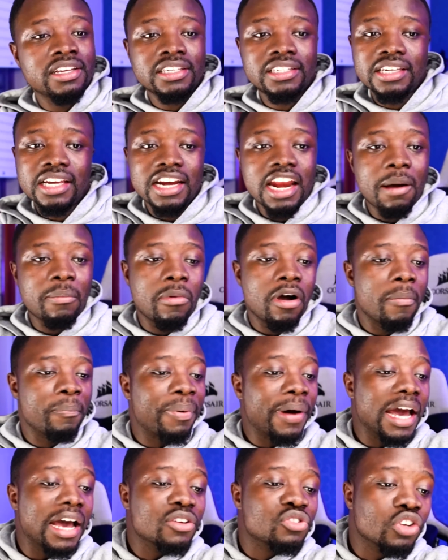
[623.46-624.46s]
Cheddar
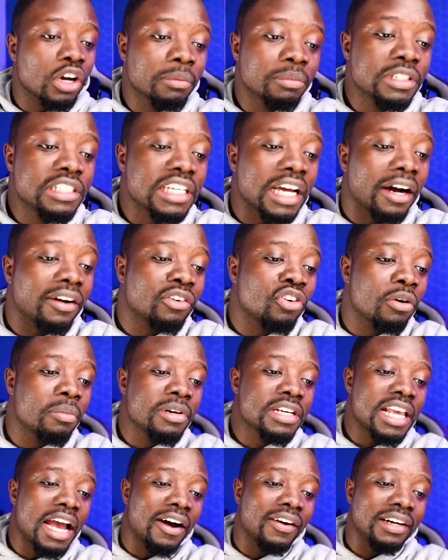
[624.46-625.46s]
Bompa is so munya, no
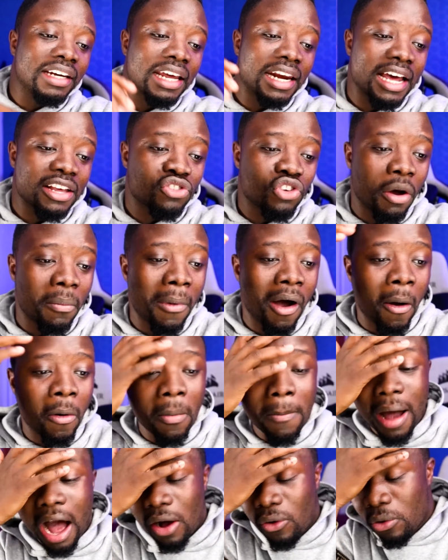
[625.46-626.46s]
munya, then as a
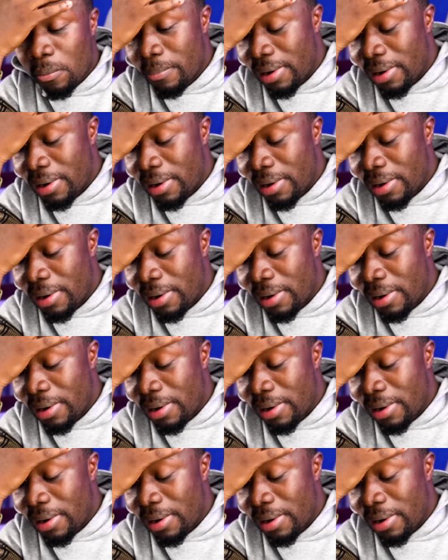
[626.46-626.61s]
mom, Baku